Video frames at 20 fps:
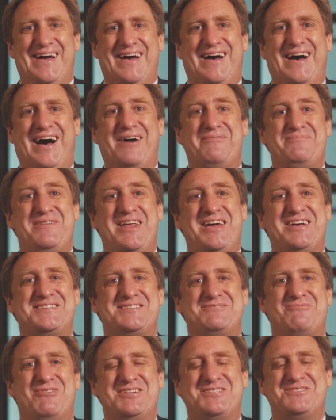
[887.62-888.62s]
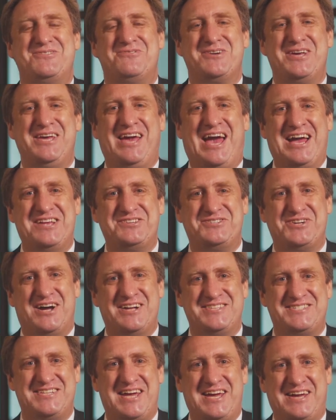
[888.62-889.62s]
Up next, we're talking
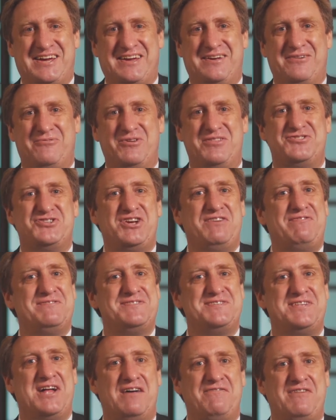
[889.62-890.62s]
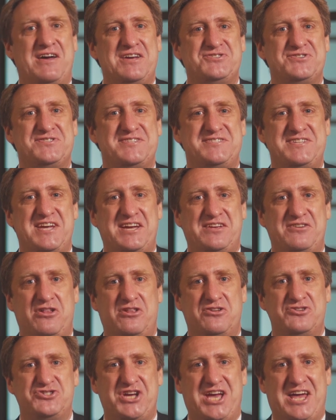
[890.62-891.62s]
HR Tech with Chief of Staff Asia's
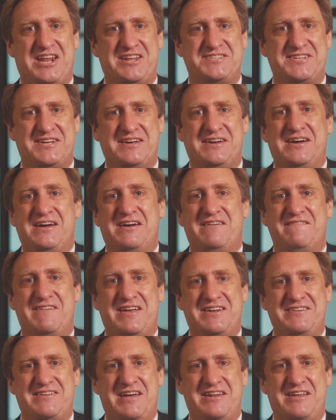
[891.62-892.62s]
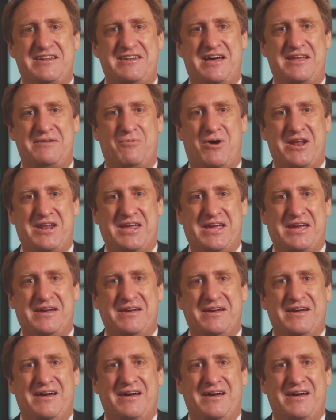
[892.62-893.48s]
Technology Editor, Vandana Nanwani.